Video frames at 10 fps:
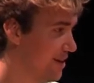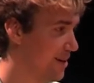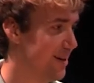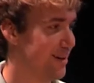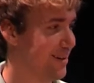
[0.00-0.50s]

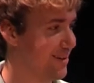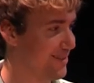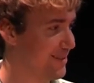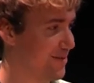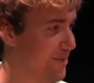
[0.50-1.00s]
Uh,
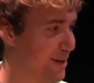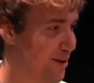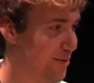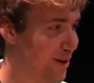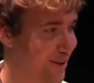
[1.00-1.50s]
my
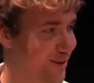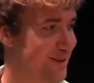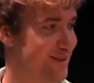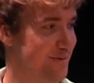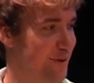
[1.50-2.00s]
co-author
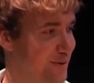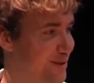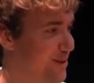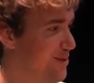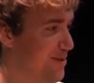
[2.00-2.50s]
is supposed
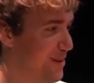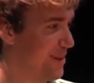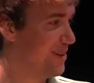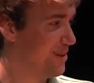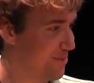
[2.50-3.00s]
to
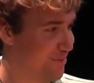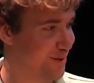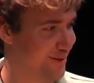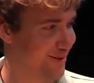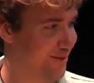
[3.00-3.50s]

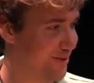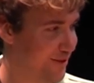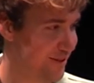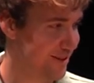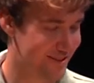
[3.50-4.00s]
push the full
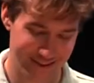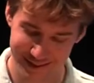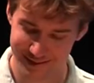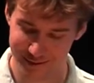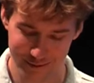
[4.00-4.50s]

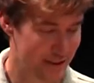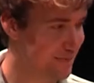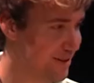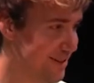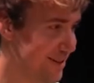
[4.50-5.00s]
version to
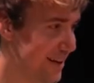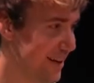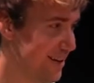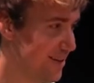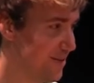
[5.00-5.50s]
ePrint
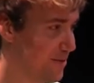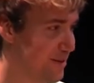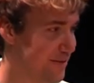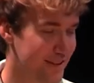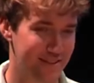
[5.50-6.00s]
today,
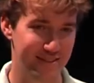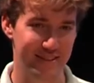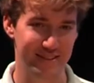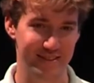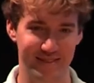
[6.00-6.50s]
which fixes
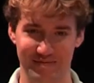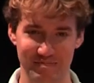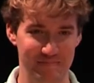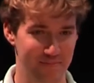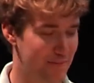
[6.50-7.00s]
this.
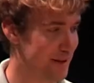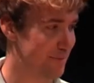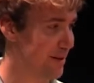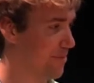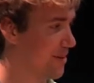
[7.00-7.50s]
might
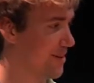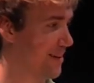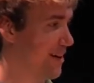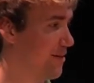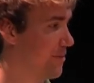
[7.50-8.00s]
be up there
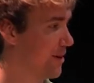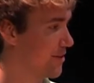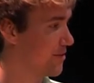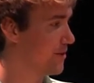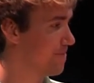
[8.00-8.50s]
now, I'm not
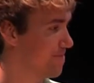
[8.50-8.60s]
sure.